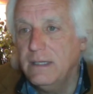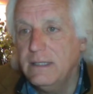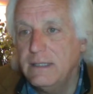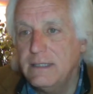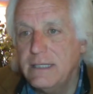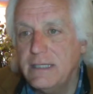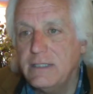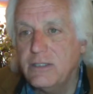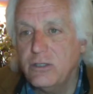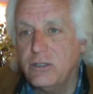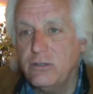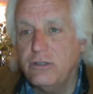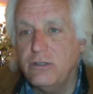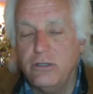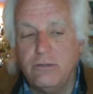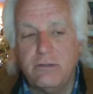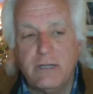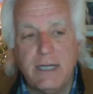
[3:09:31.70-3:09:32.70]
Zizu,
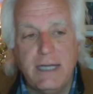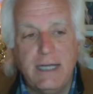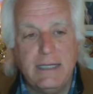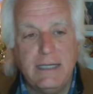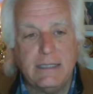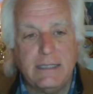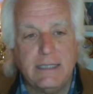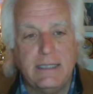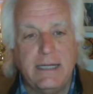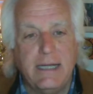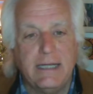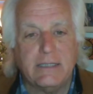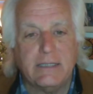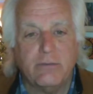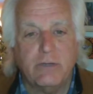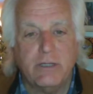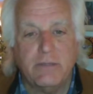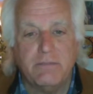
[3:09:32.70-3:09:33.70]
you can
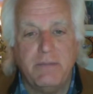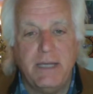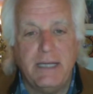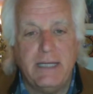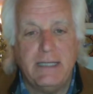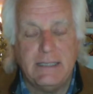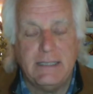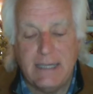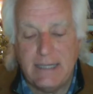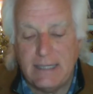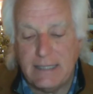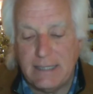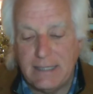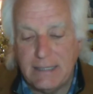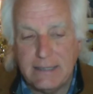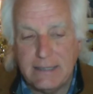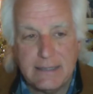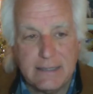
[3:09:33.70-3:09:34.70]
connect with me in
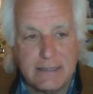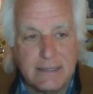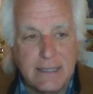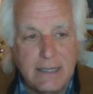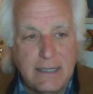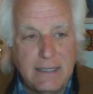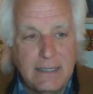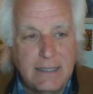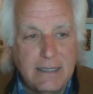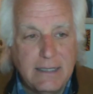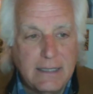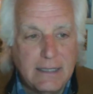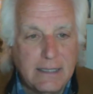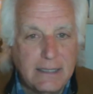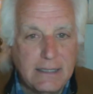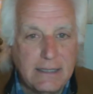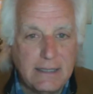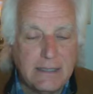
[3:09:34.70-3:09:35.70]
Dallas.
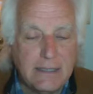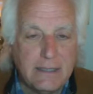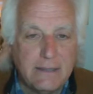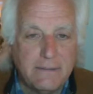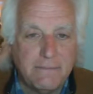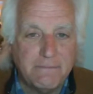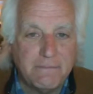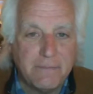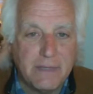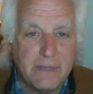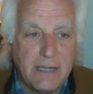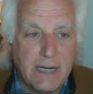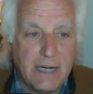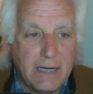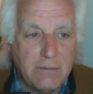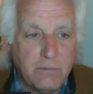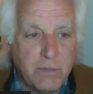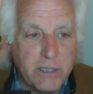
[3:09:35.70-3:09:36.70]
Um,
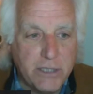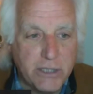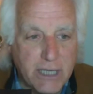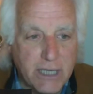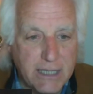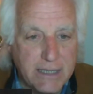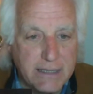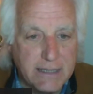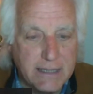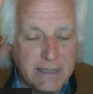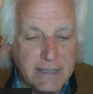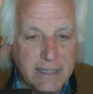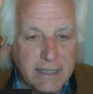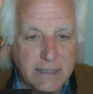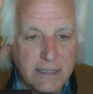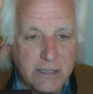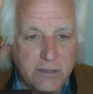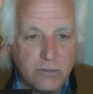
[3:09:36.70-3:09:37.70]
I wish I had
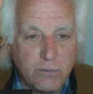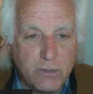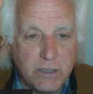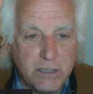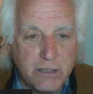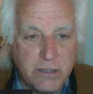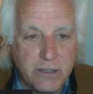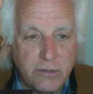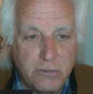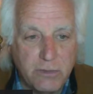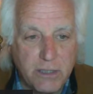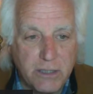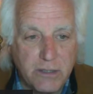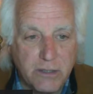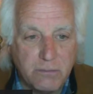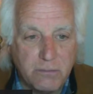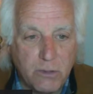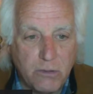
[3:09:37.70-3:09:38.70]
connected with you
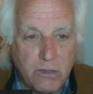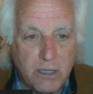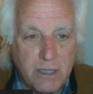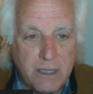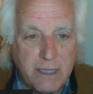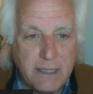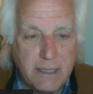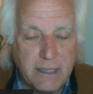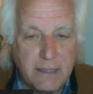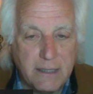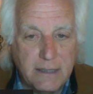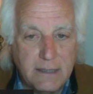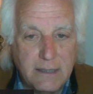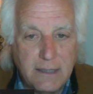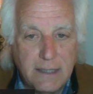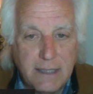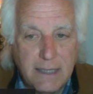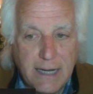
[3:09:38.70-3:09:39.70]
in the morning
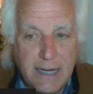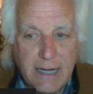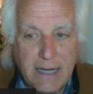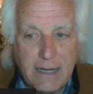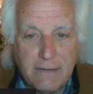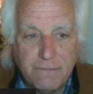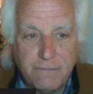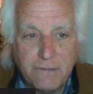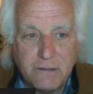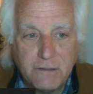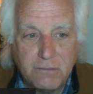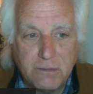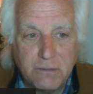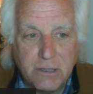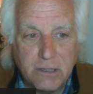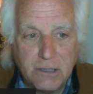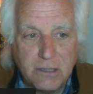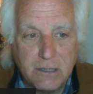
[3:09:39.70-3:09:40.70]

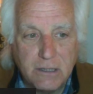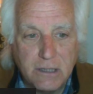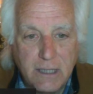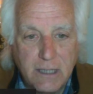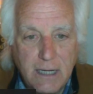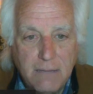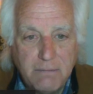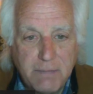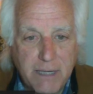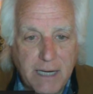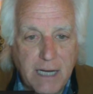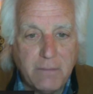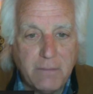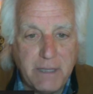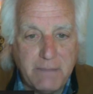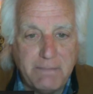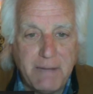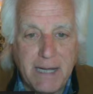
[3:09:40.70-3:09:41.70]
afterward, but I'll
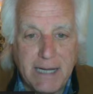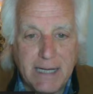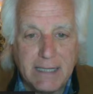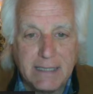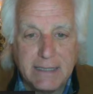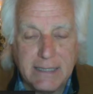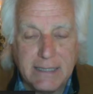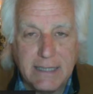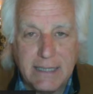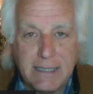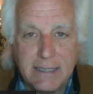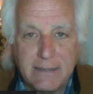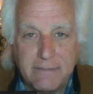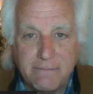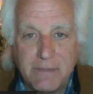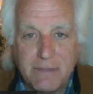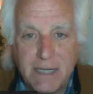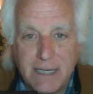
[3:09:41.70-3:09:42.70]
be back
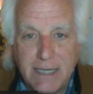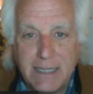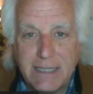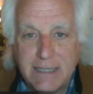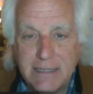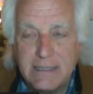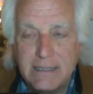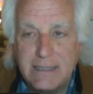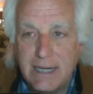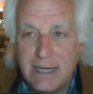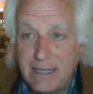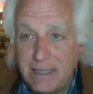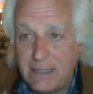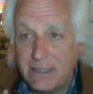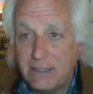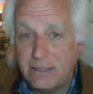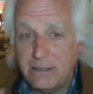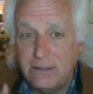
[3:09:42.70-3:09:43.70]
again. I can
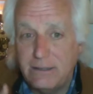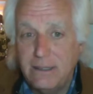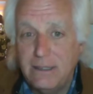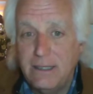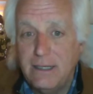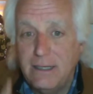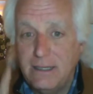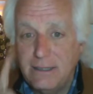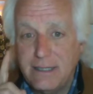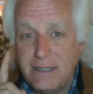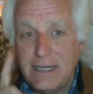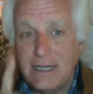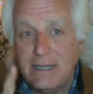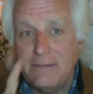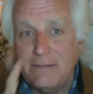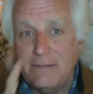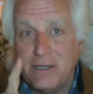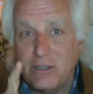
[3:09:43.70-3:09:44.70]
tell that
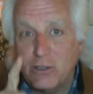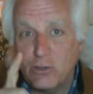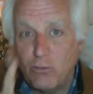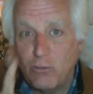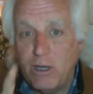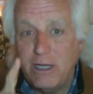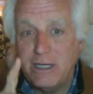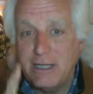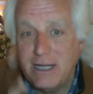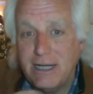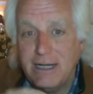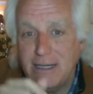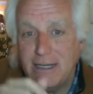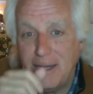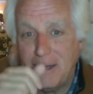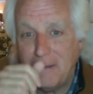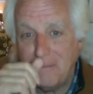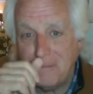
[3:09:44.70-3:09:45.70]
I, there's one guy
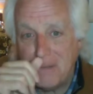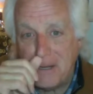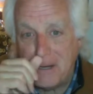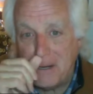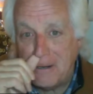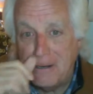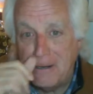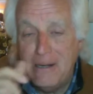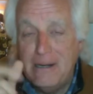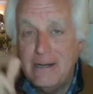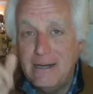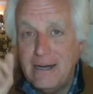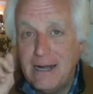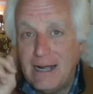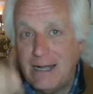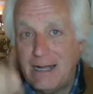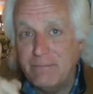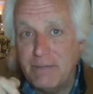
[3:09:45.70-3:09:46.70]
down there
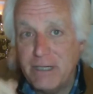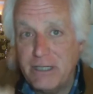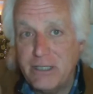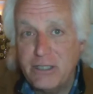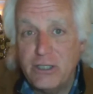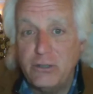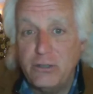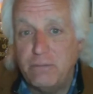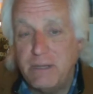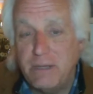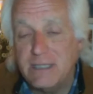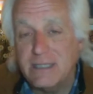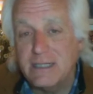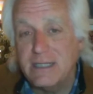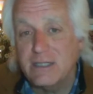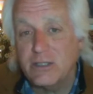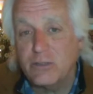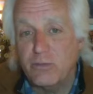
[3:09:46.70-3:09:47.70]
I'm going to do
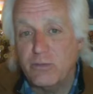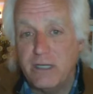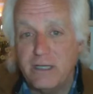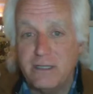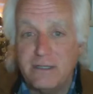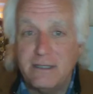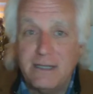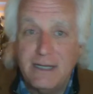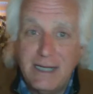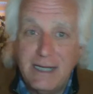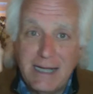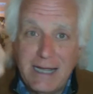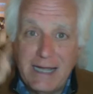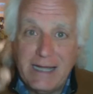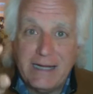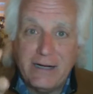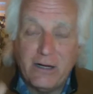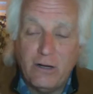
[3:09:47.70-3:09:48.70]
business with,
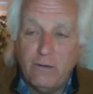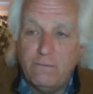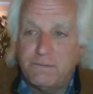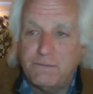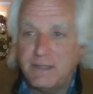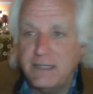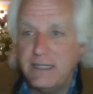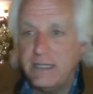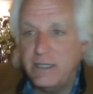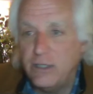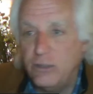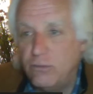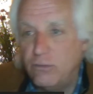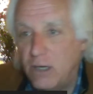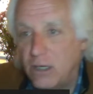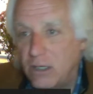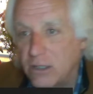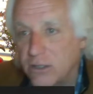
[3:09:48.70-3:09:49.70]
and hopefully
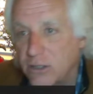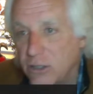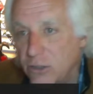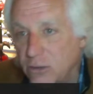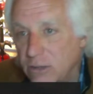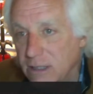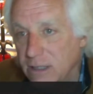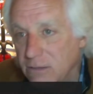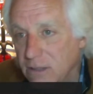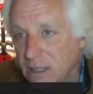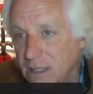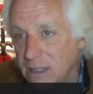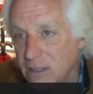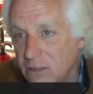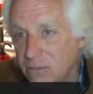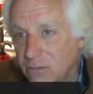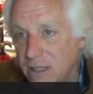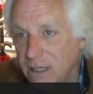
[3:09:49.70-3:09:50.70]
you all do it
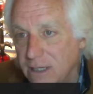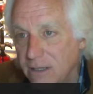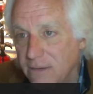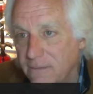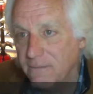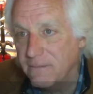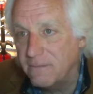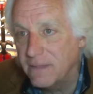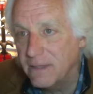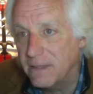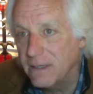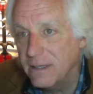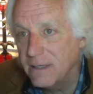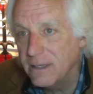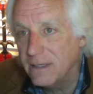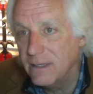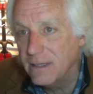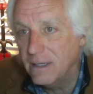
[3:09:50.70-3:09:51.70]
as well.
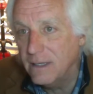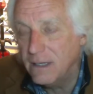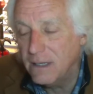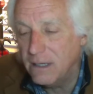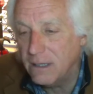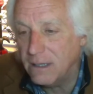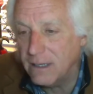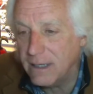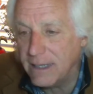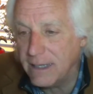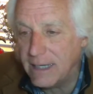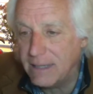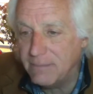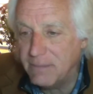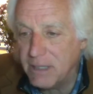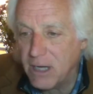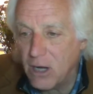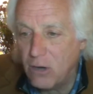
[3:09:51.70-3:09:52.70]
All right,
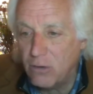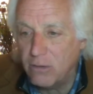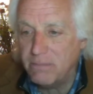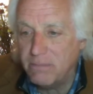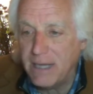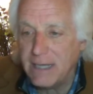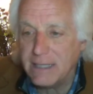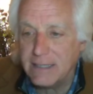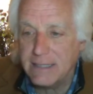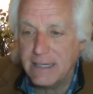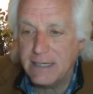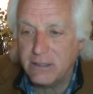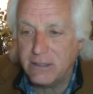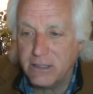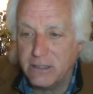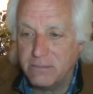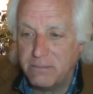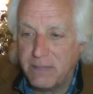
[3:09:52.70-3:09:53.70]
I'm going back down
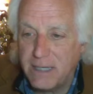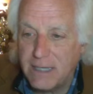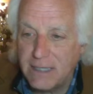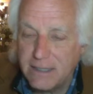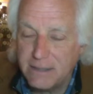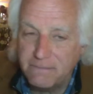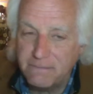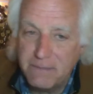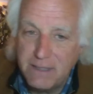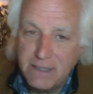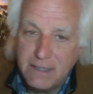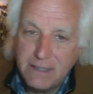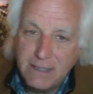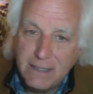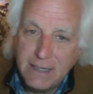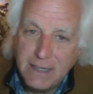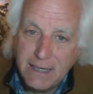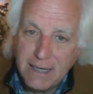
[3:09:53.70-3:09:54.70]
to the bottom,
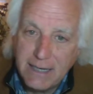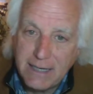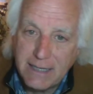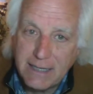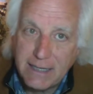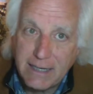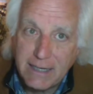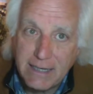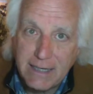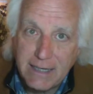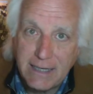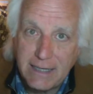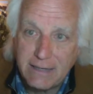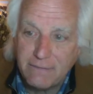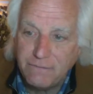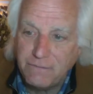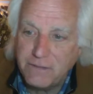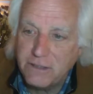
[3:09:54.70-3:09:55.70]
and I
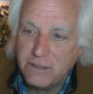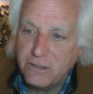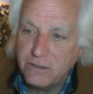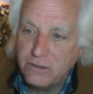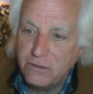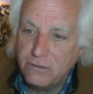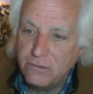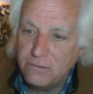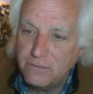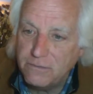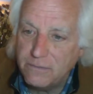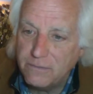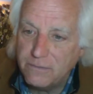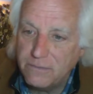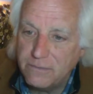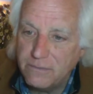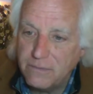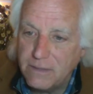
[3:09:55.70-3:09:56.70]
have to
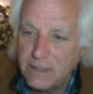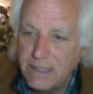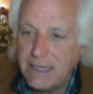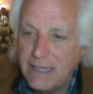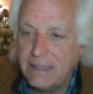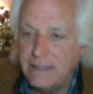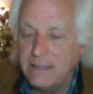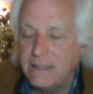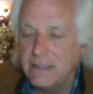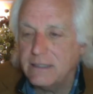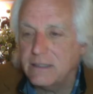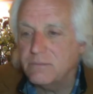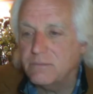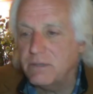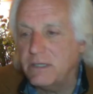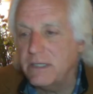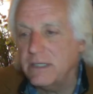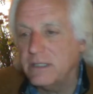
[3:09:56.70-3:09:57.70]
end this
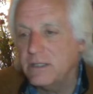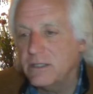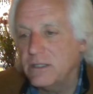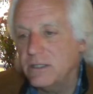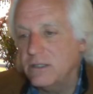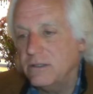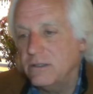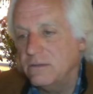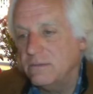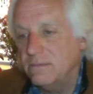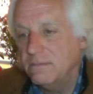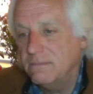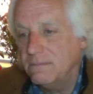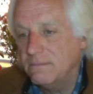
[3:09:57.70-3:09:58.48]
pretty soon.